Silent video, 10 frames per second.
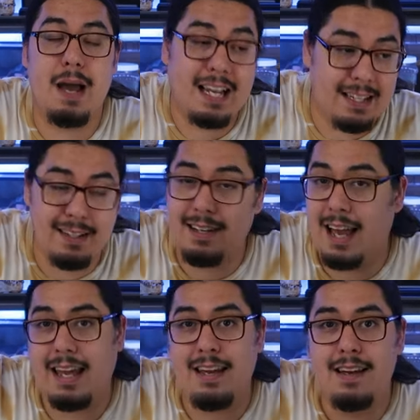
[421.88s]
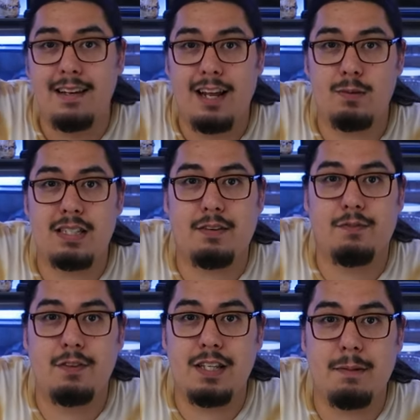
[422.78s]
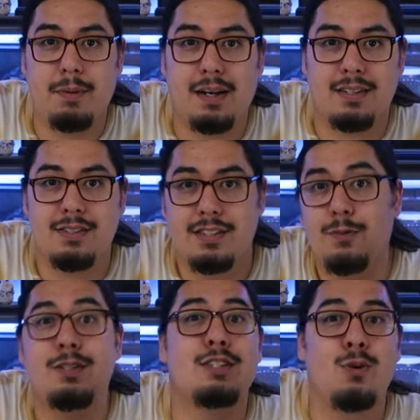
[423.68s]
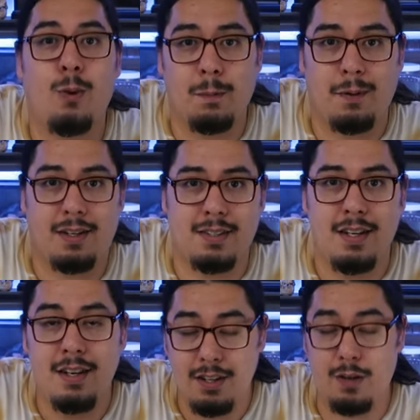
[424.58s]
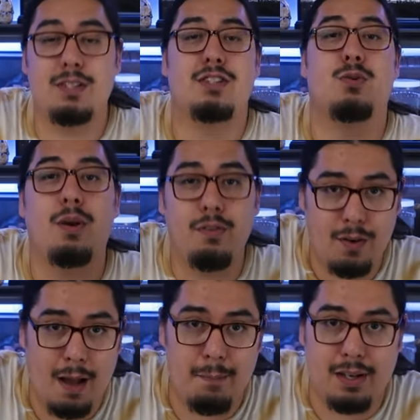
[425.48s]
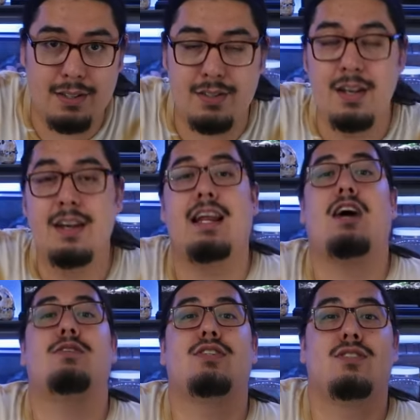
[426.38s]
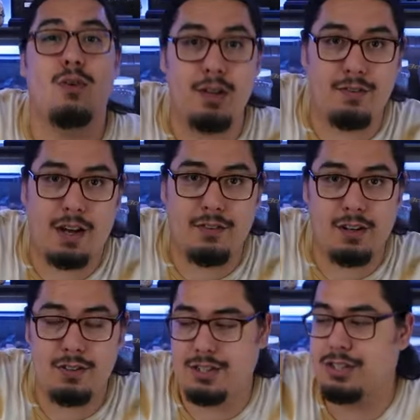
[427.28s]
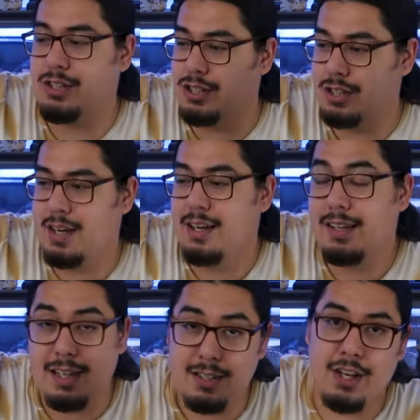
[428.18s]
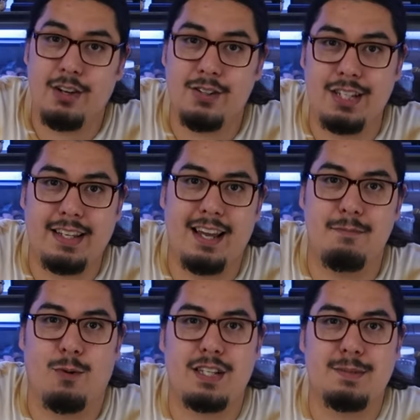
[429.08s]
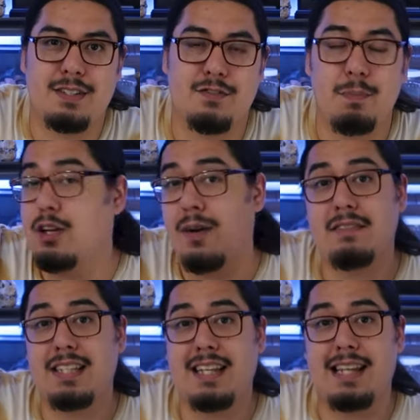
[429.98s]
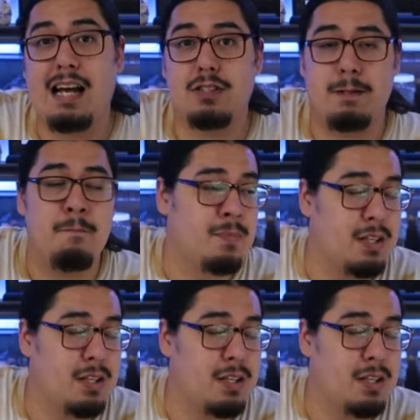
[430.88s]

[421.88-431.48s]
Back in the day, it was like 15 bucks. Then it went to 20 bucks. Then it went to 25 bucks. Now it's $35. It's just continuously getting more expensive. But you don't have to get 1,000.